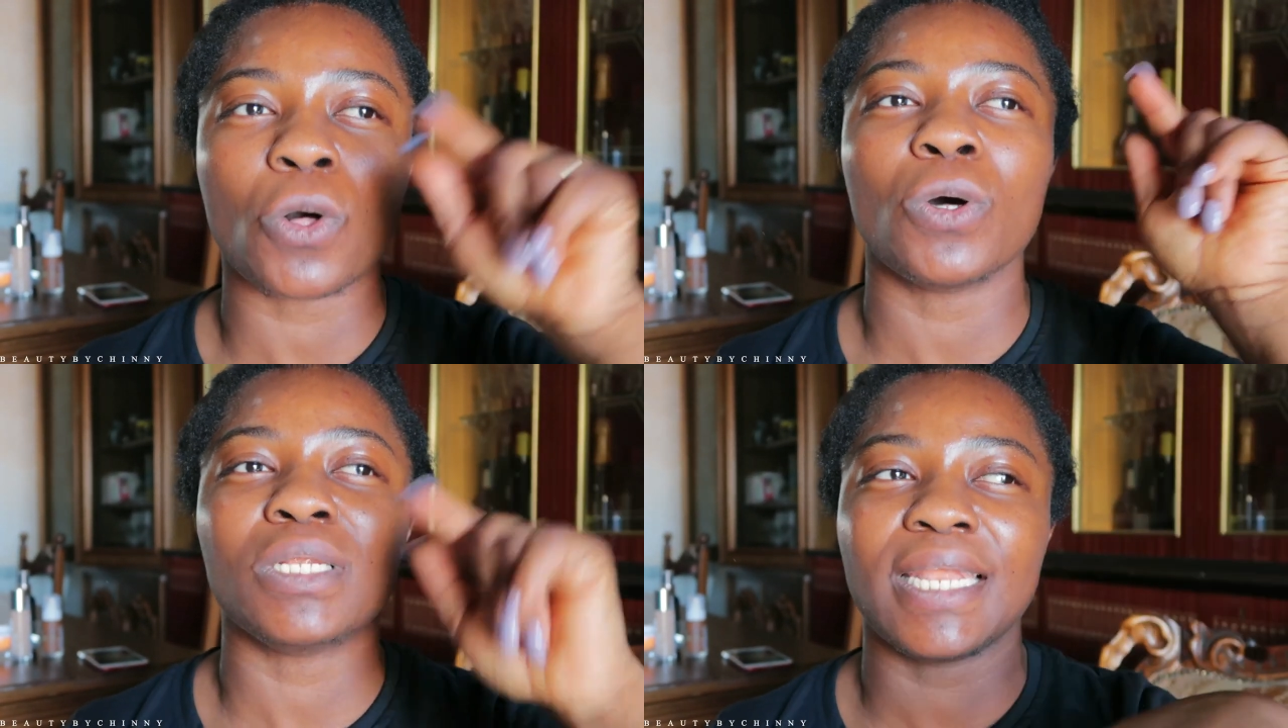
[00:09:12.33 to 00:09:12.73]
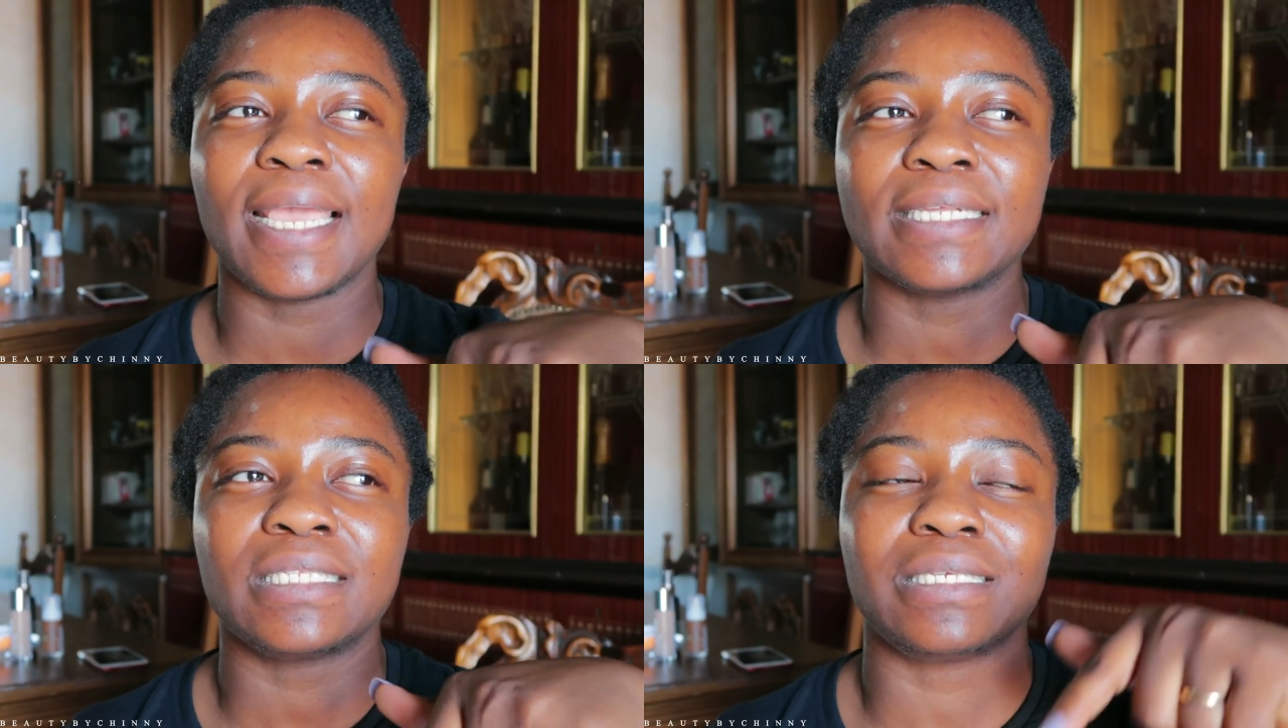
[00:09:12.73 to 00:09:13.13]

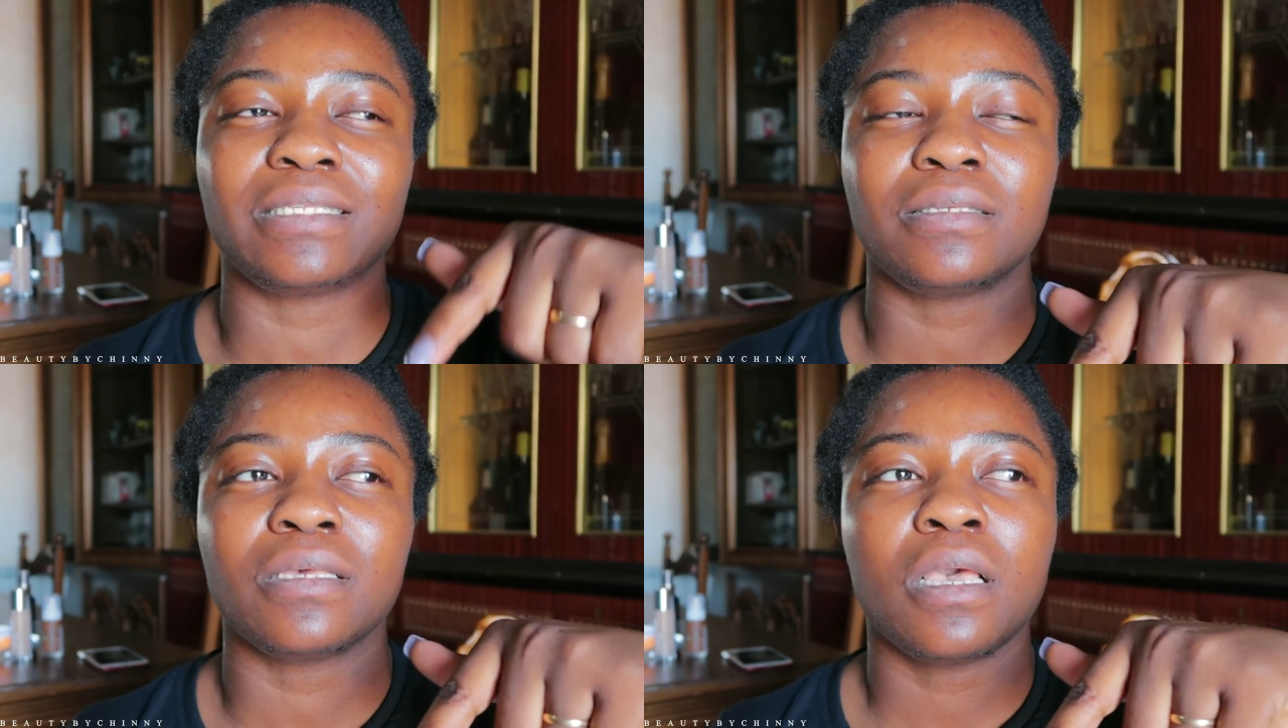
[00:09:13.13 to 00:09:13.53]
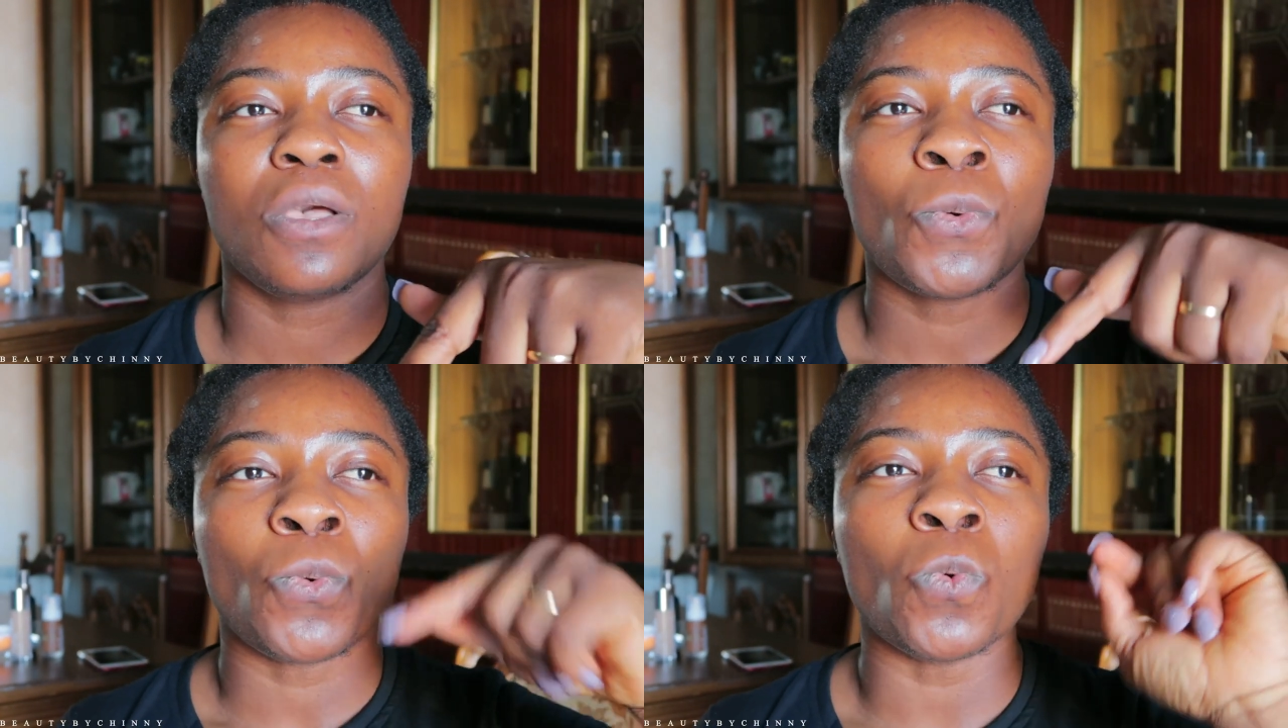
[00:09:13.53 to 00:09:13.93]
connect it
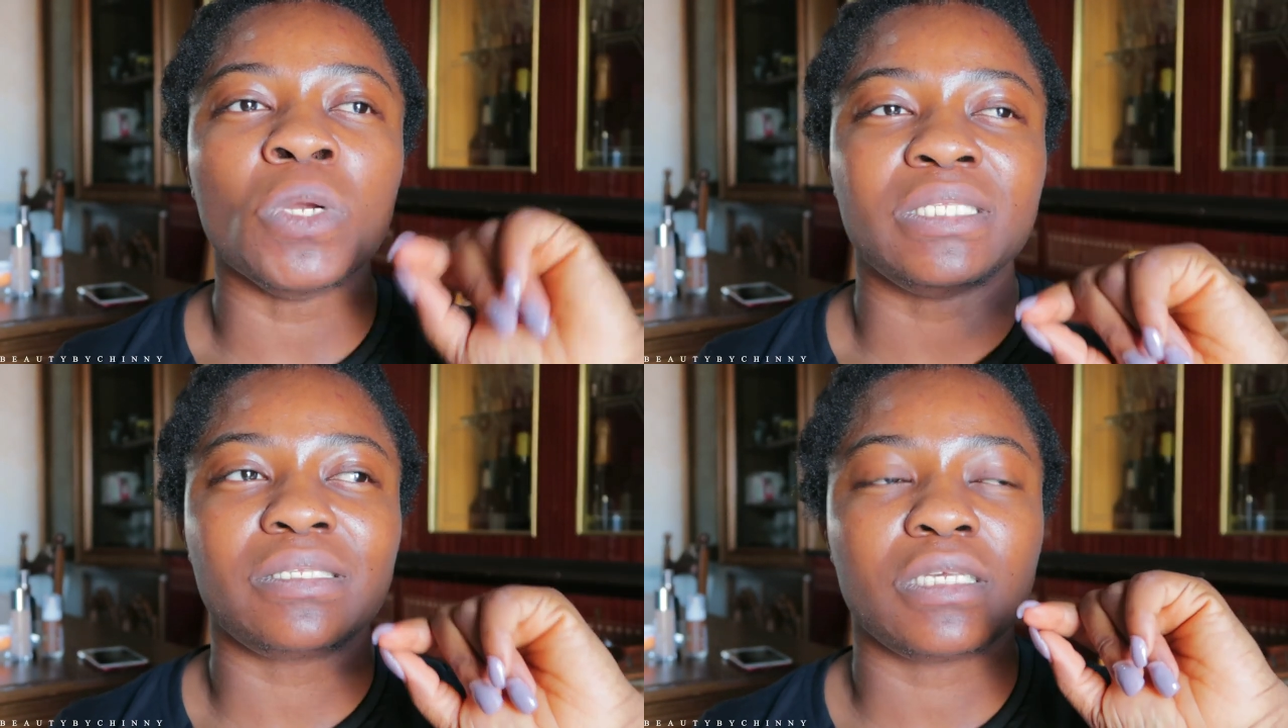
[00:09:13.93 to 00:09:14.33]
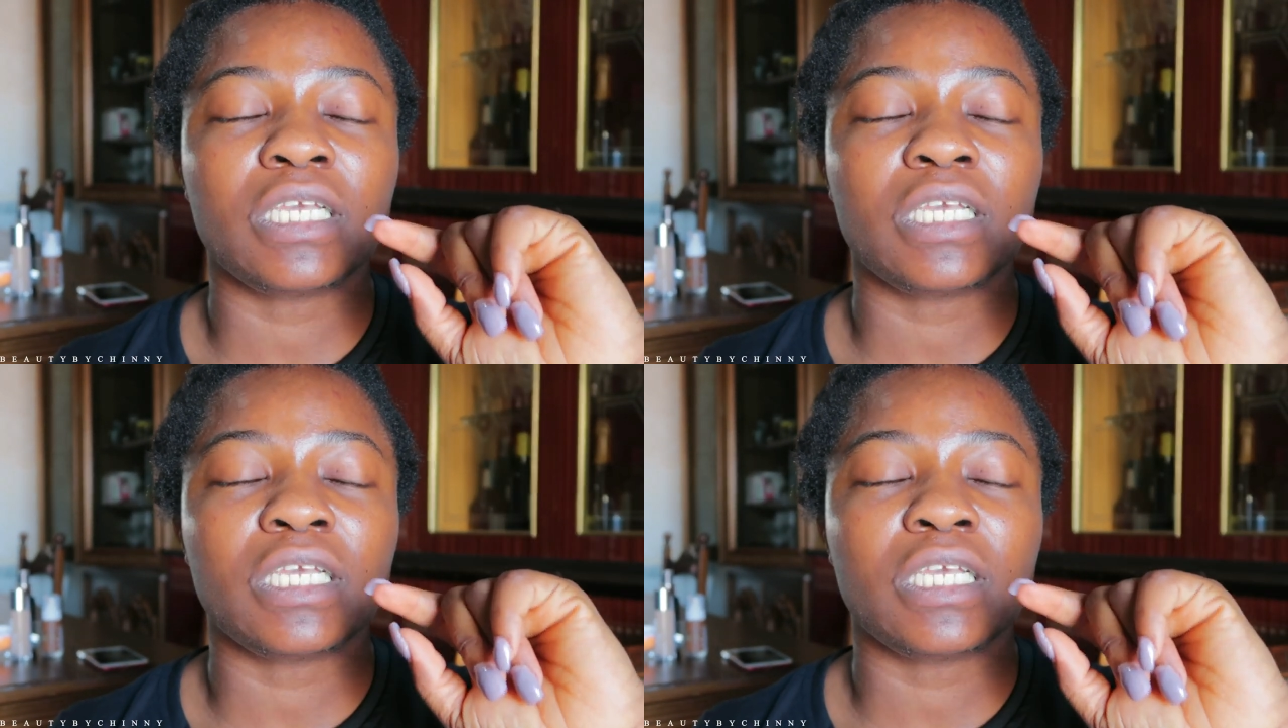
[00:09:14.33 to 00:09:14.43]
with,